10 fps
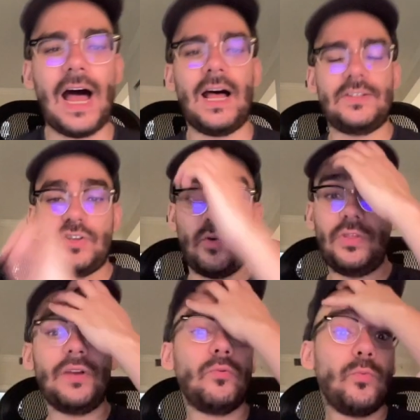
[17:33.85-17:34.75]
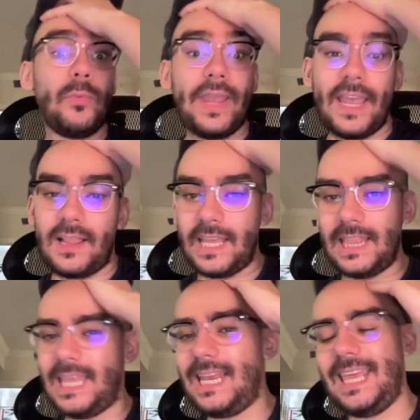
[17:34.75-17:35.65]
So they're really
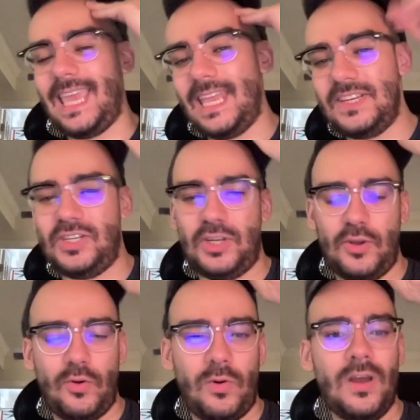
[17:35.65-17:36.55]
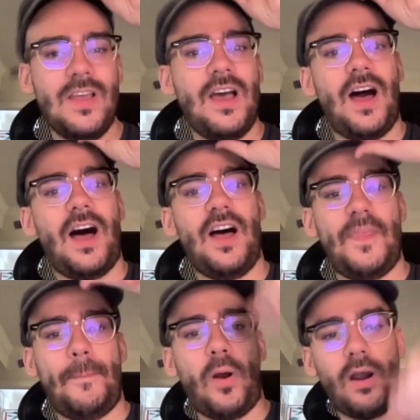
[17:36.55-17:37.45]
leaning into
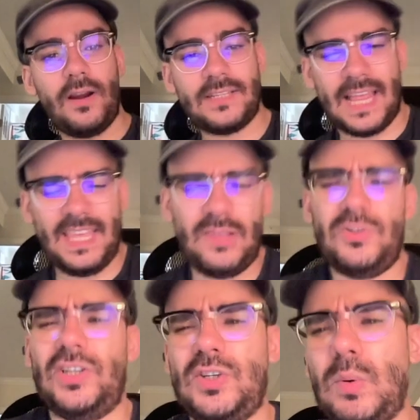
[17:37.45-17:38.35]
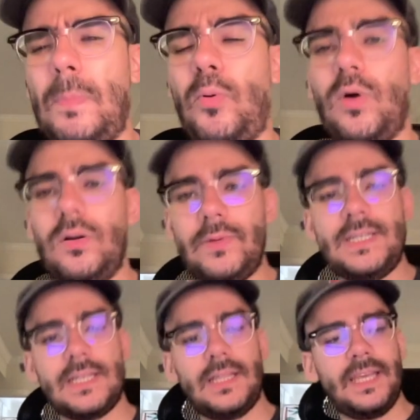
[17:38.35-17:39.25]
the parks. I think there was just a report
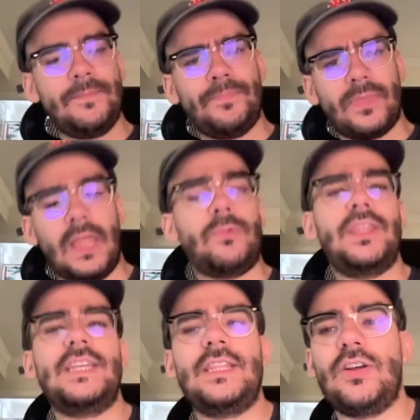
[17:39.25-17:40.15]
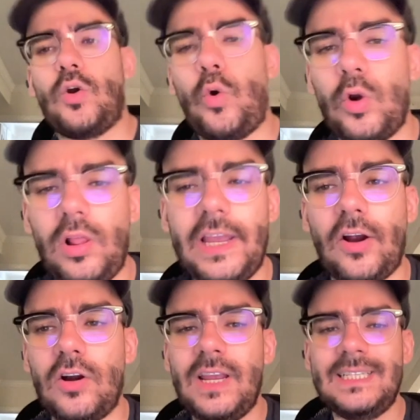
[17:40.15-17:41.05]
recently, like when they did their quarterly
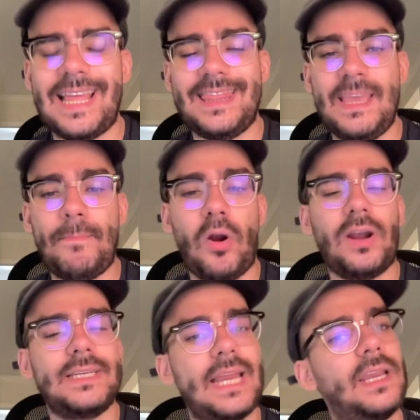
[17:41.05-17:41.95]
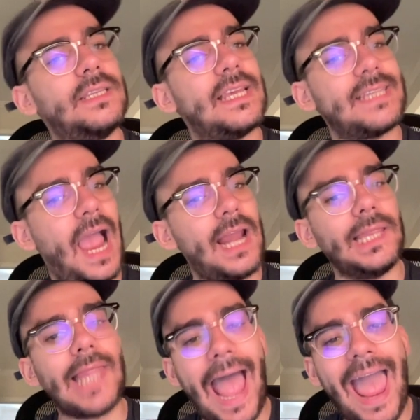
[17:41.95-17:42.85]
earnings, that theme park attendance has kind of
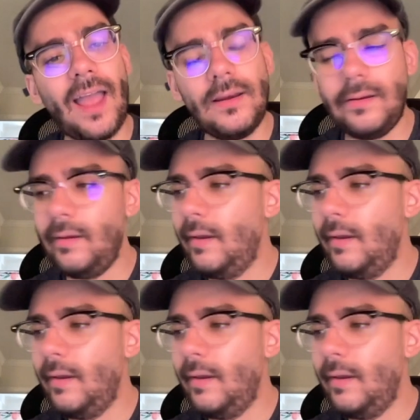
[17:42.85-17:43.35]
lagged.